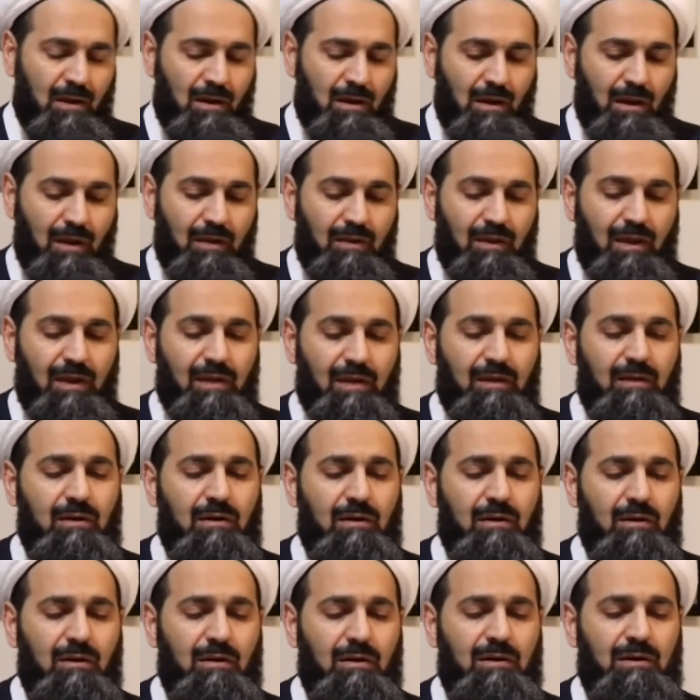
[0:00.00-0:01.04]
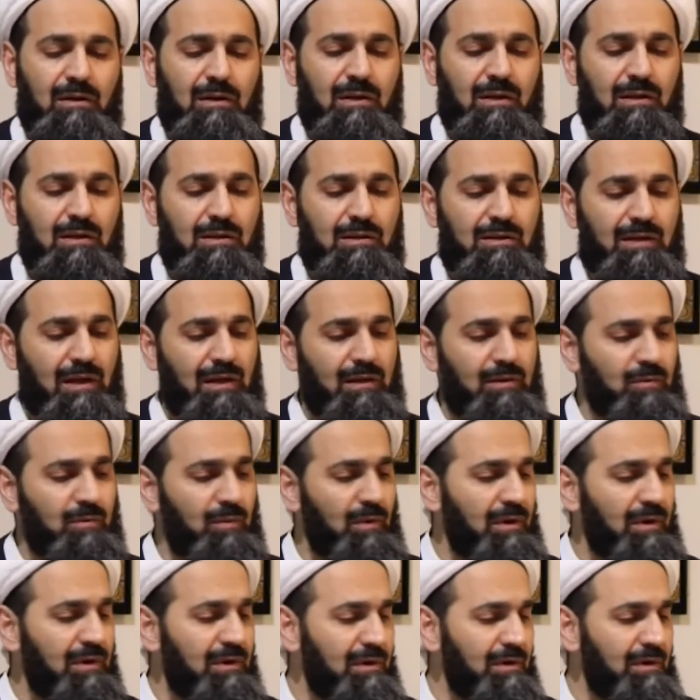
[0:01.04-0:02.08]
And then the second
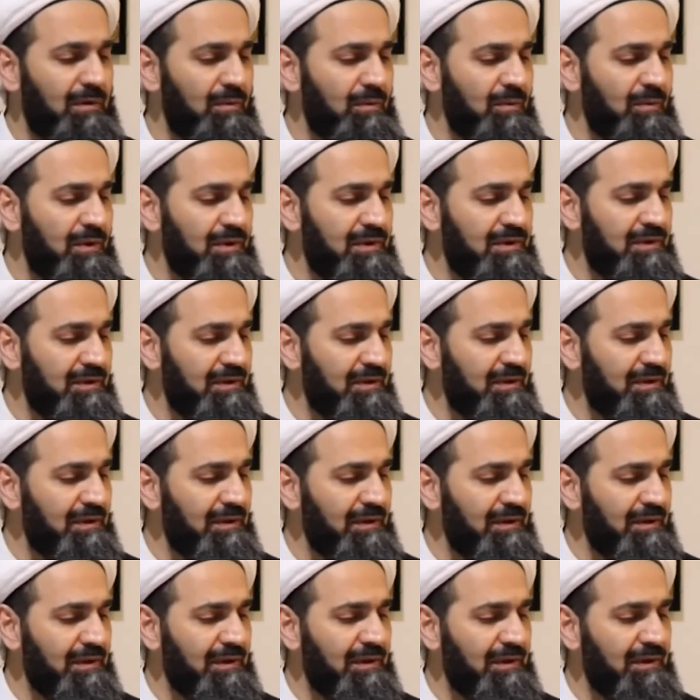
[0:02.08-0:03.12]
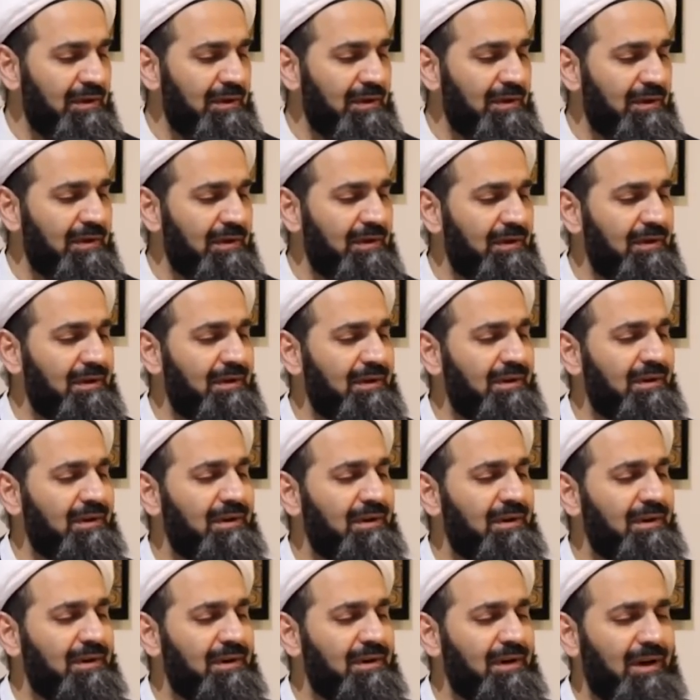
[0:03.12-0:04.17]
one was
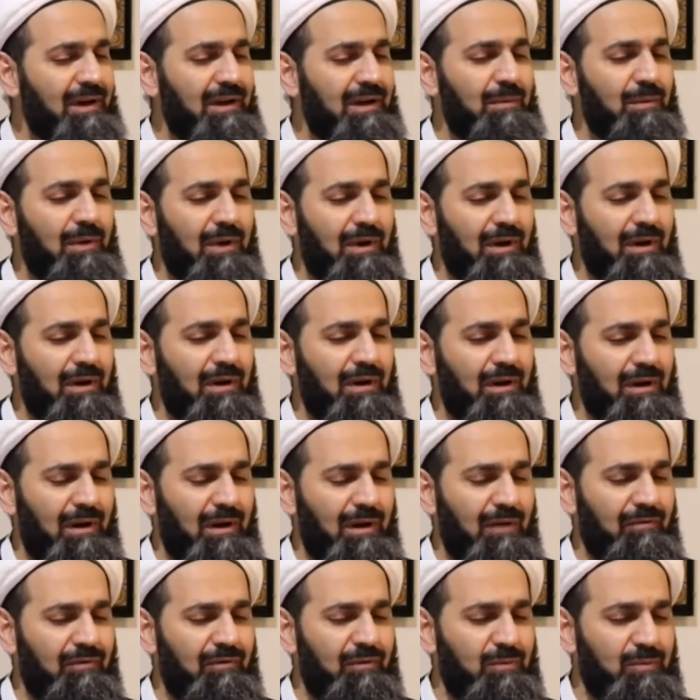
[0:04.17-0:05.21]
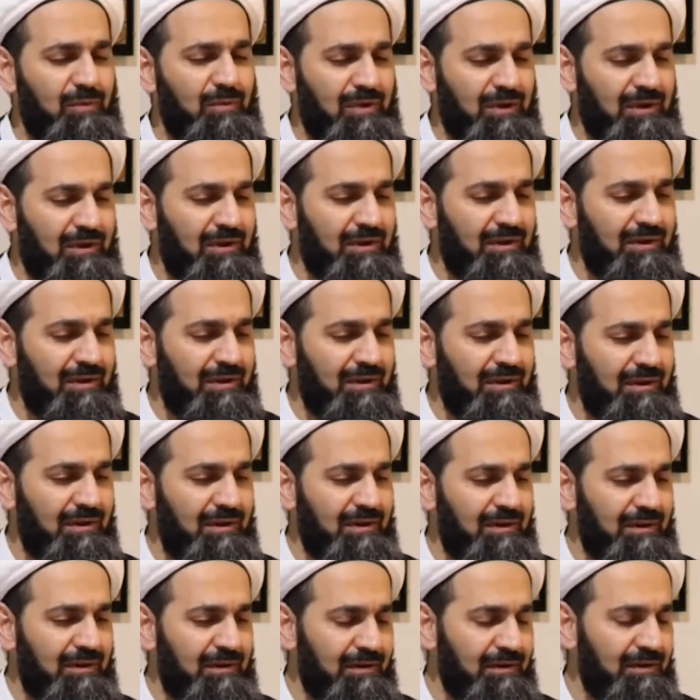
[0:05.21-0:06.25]
Raghima Anfum Ru'in,
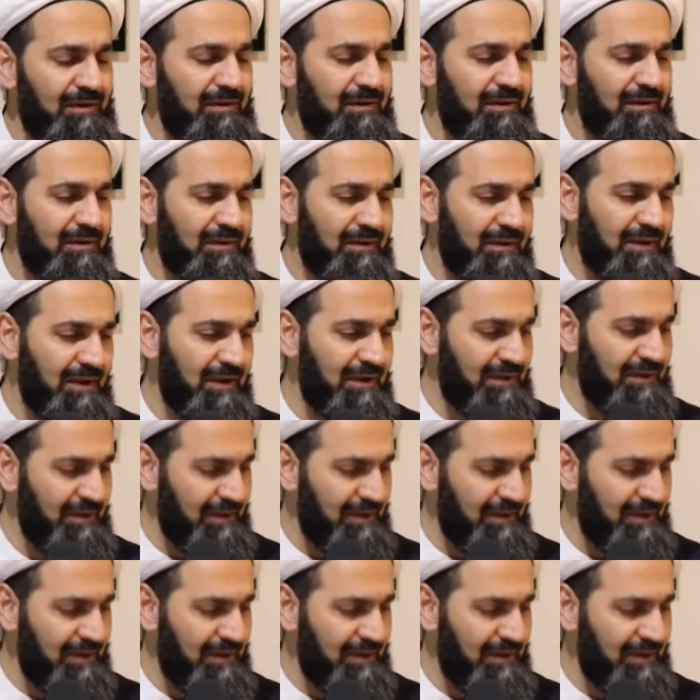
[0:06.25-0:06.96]
that